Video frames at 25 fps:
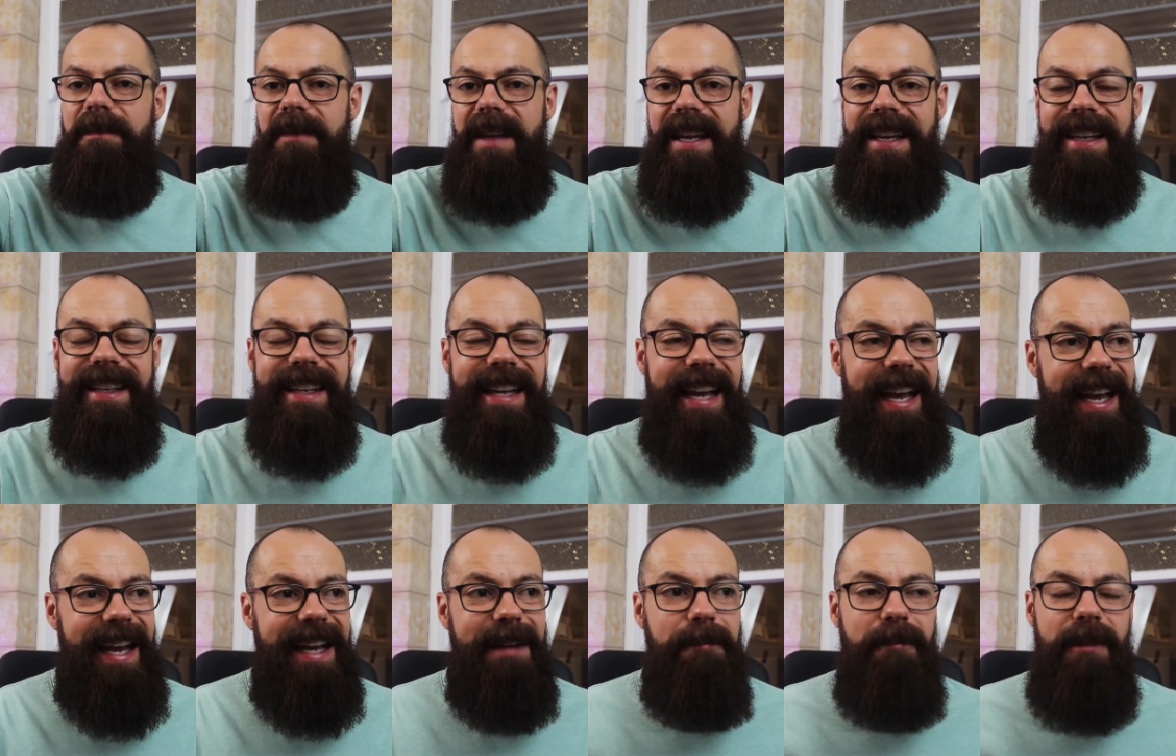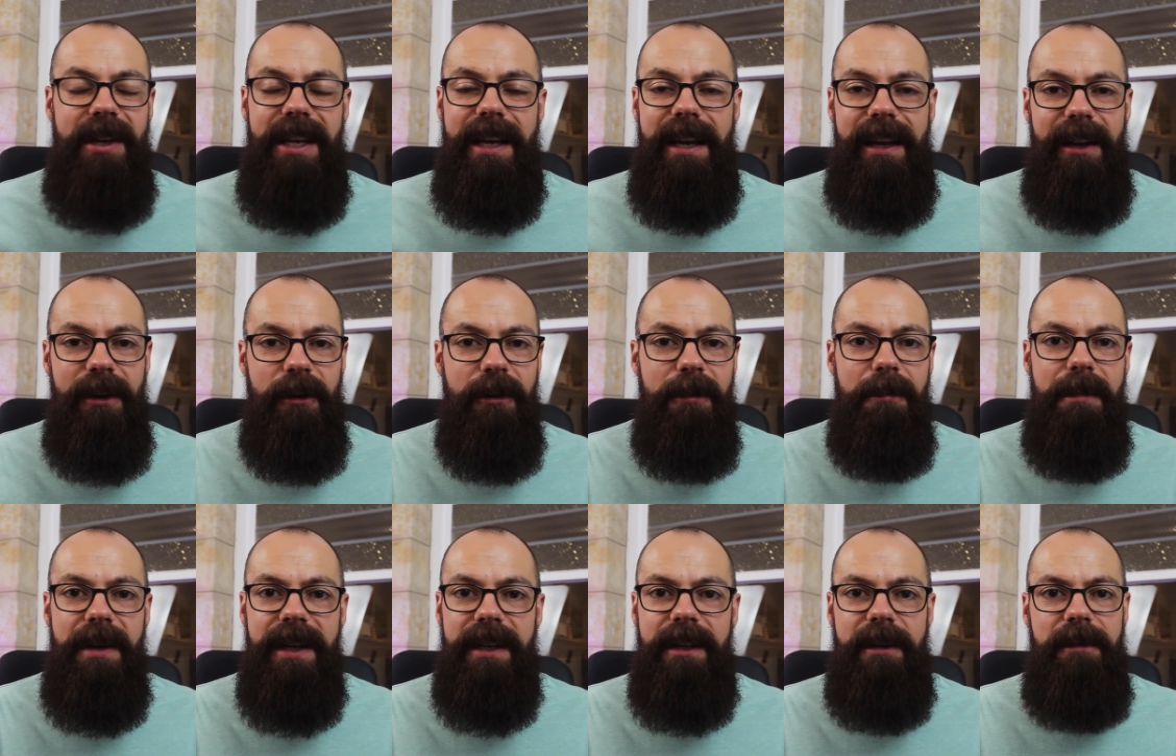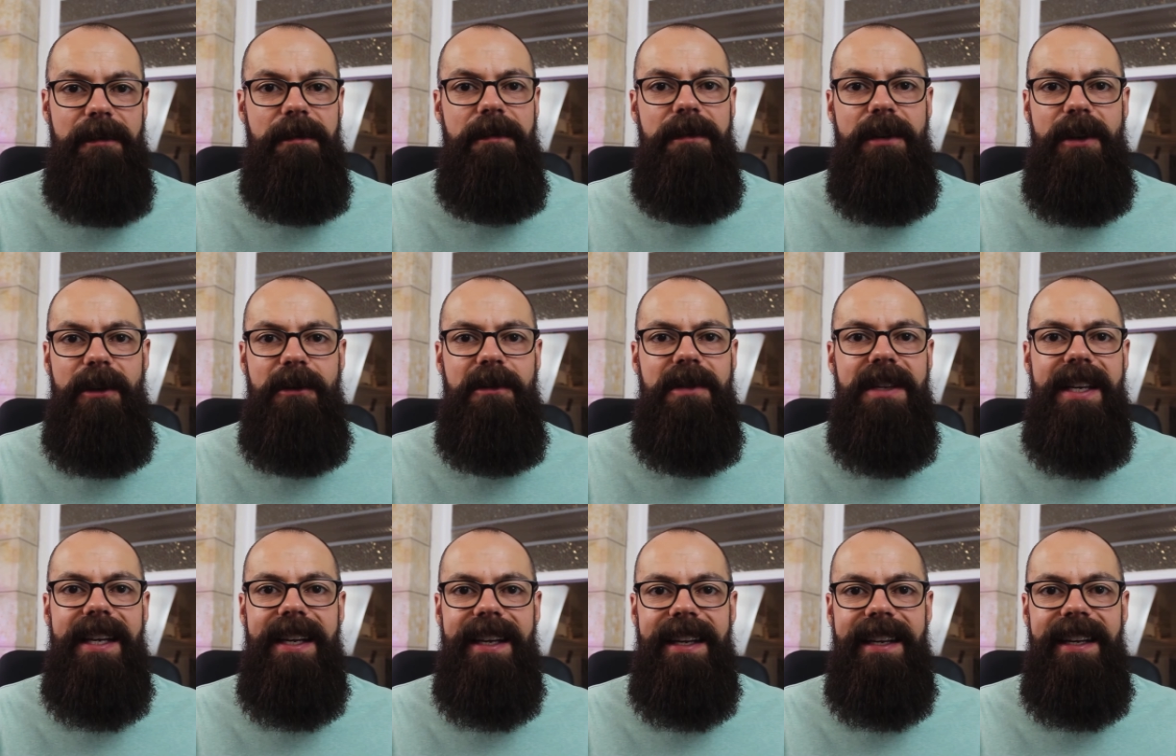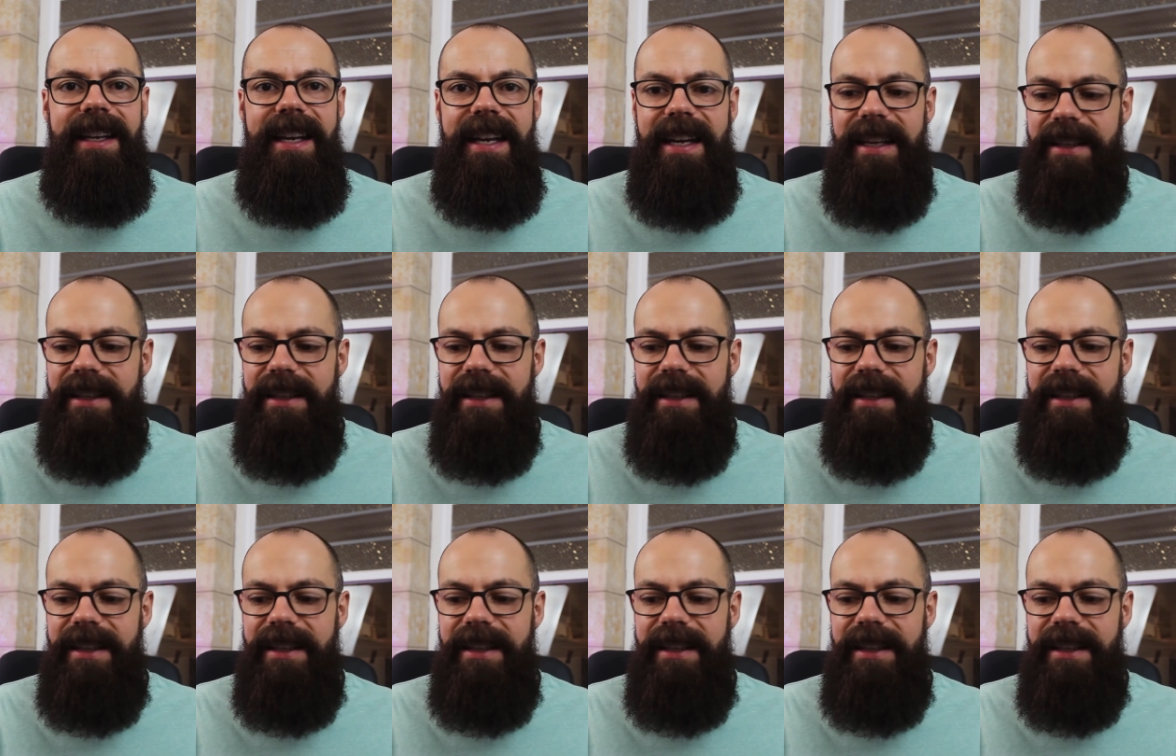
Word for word: it can be a little bit confusing.